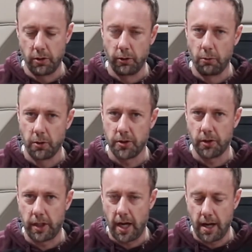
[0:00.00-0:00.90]
you'll notice they're
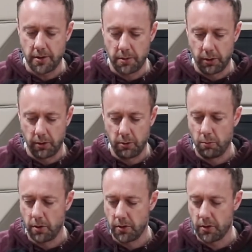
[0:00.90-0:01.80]
cast, but the new
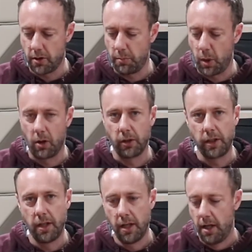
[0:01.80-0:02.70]
ones are poly.